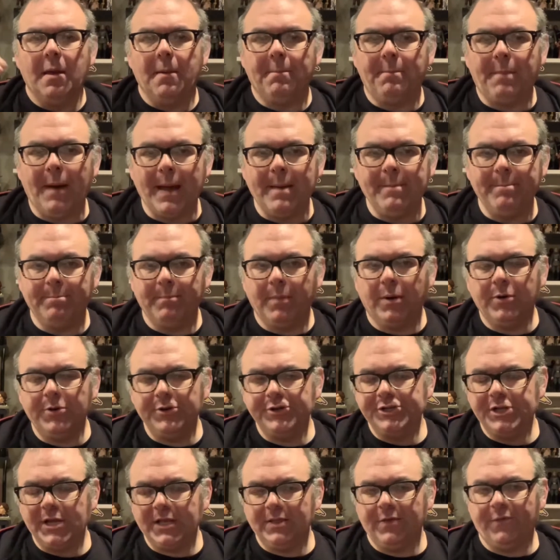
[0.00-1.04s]
By
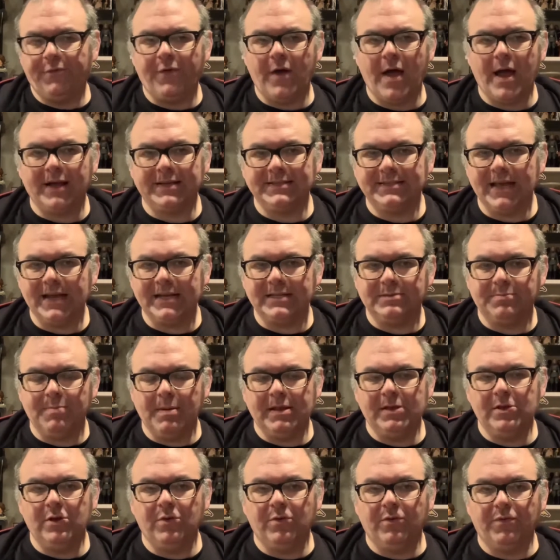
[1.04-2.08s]
merging the Fox
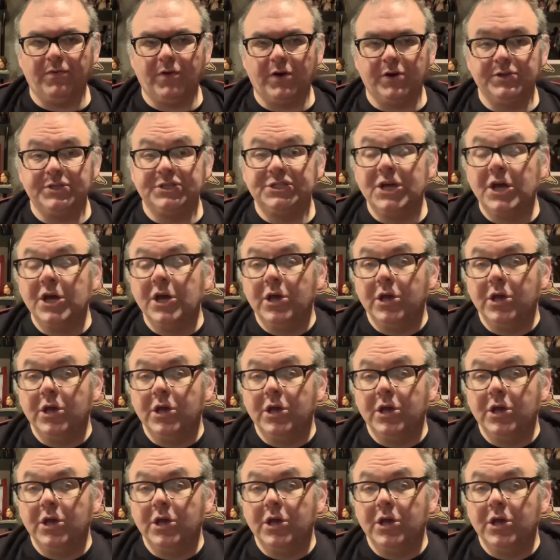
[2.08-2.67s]
X-Men universe,